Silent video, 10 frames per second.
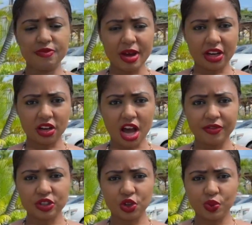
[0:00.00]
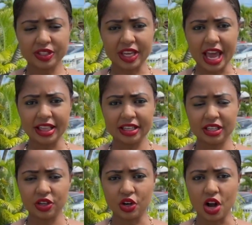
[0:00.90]
Medical officer was candid
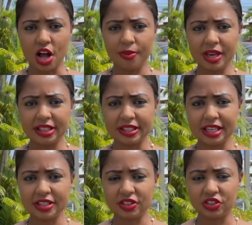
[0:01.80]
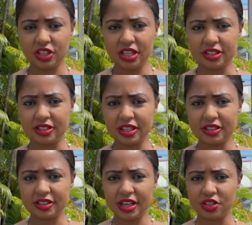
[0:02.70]
in her comments as she
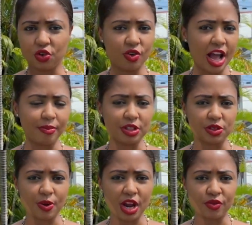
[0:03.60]
insisted the rapid spread of